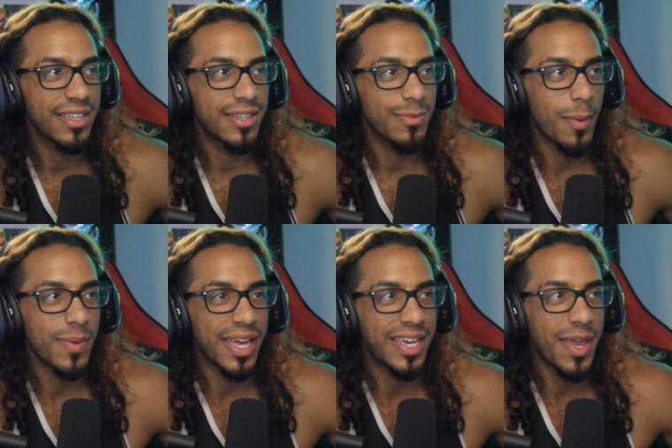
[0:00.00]
My
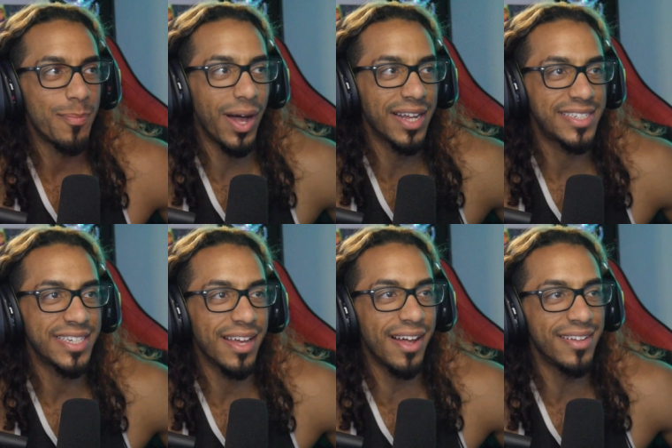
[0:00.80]
man
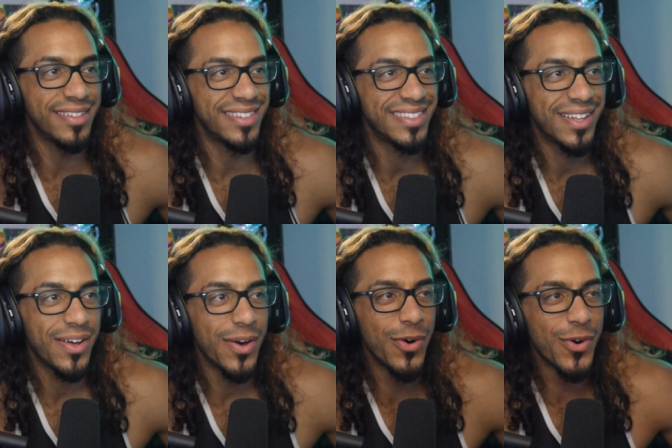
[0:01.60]
Kenpachi. Oh.
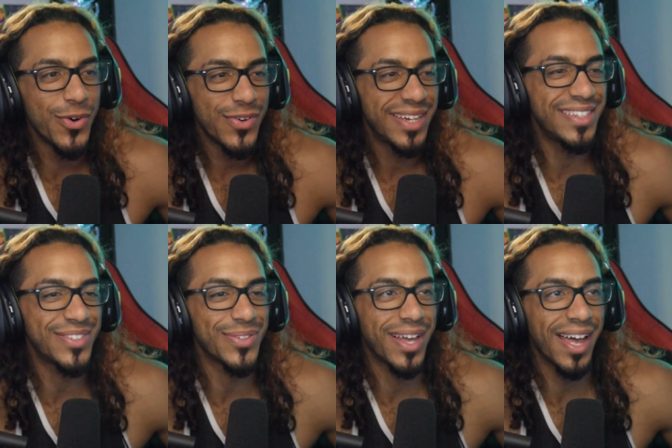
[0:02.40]
Ooh.
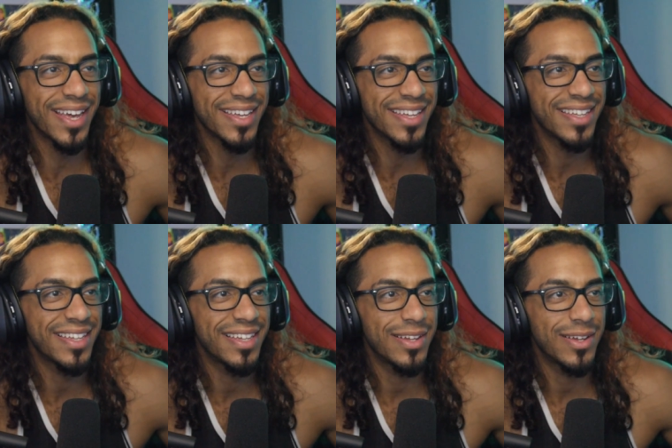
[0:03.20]
Hitsugaya.
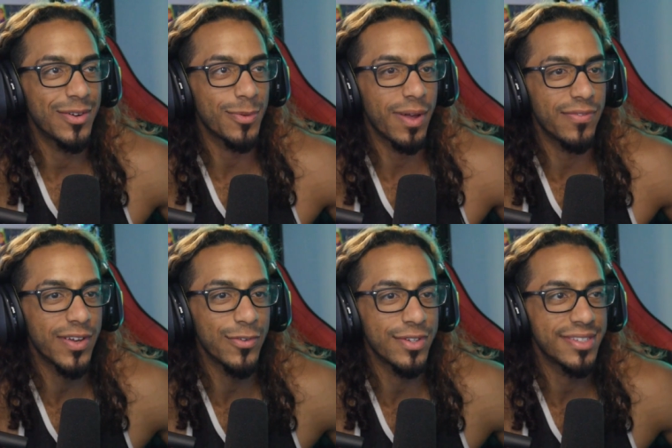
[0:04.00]
One of my
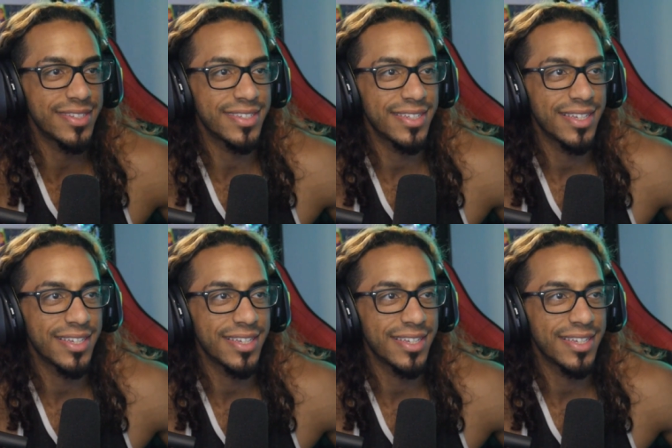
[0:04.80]
favorites.